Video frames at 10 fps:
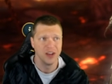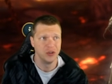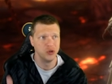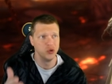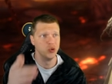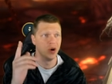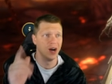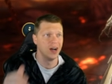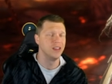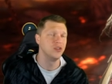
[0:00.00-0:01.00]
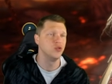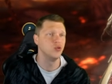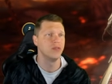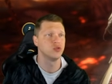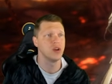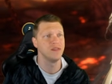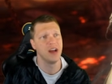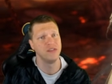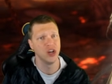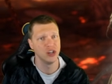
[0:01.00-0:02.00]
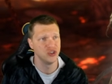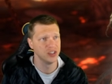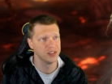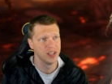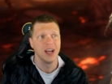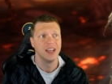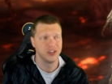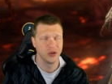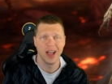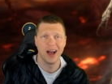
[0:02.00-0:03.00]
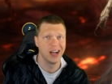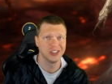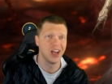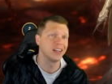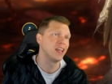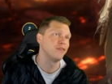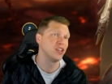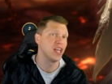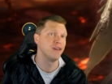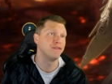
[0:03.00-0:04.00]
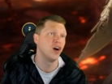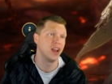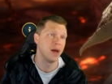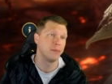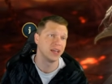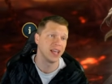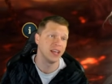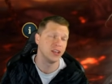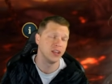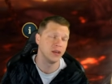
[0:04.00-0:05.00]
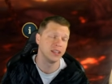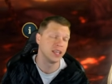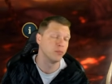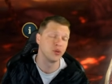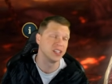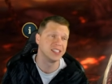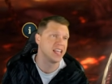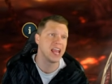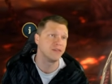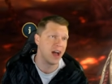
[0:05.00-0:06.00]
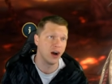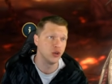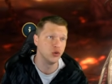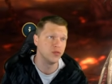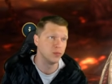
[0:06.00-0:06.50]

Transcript: the new uh, the new level 25 dungeons. So yeah, Achak definitely a fun epic and can bring insane value if you